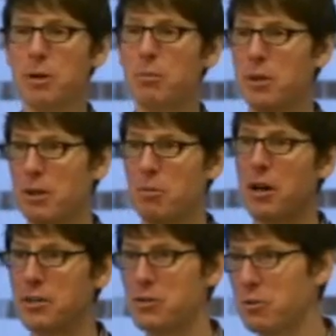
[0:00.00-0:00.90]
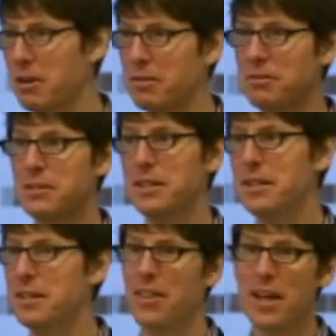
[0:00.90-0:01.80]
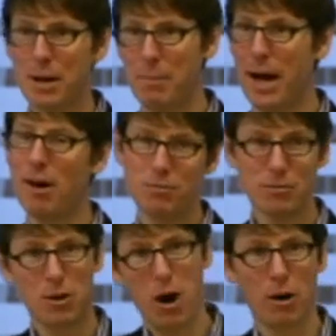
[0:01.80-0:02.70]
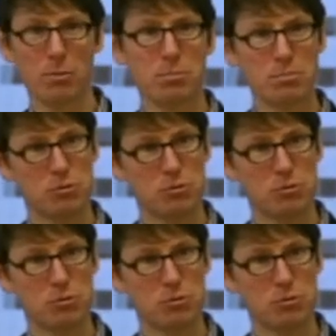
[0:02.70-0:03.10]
We really want to sort of think about our